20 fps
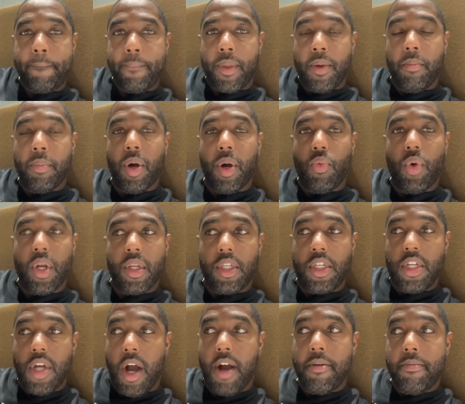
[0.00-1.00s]
But what
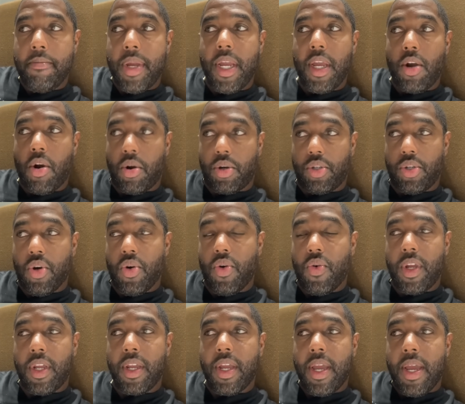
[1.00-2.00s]
young men are
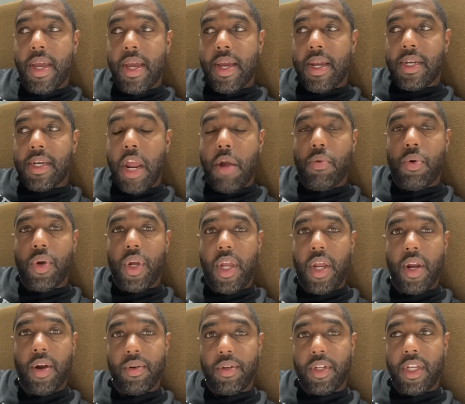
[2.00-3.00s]
doing, they will
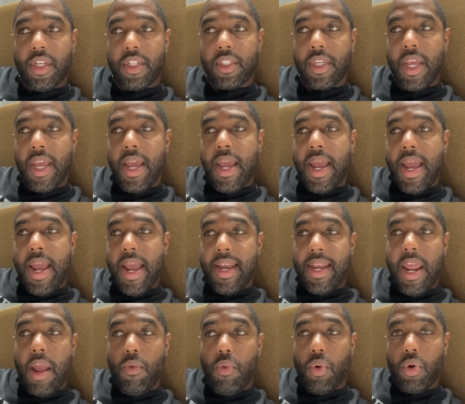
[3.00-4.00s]
hear this and
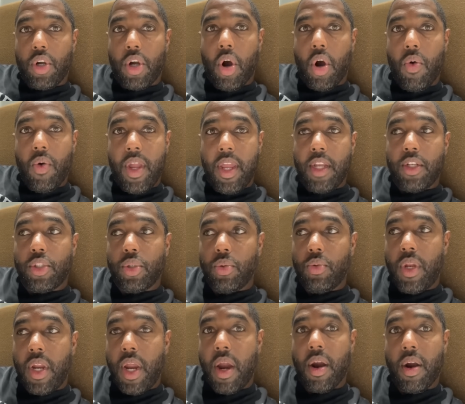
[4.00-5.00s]
they will go into
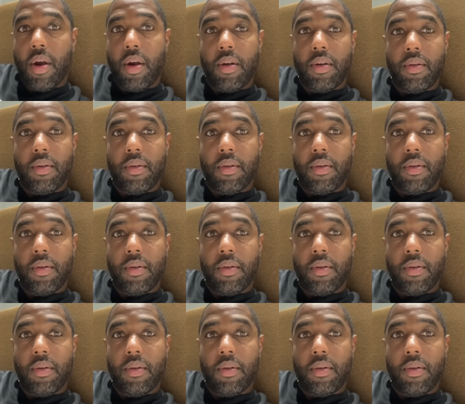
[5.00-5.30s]
their